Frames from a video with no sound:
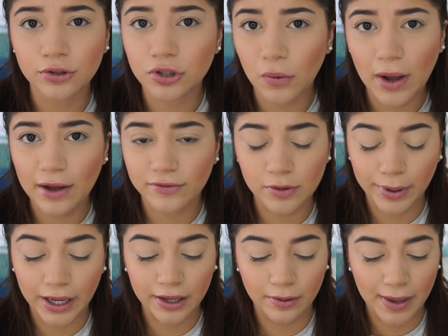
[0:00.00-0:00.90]
You don't have to
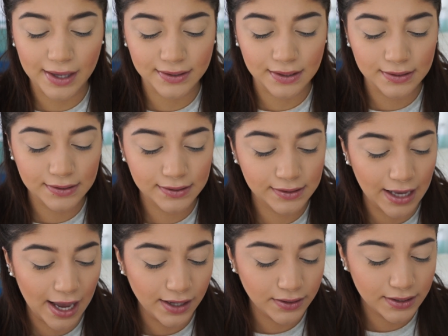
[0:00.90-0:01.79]
buy them as a
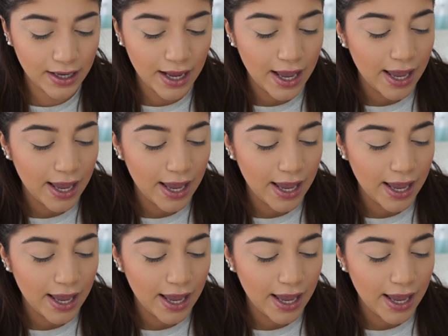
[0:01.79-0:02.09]
set.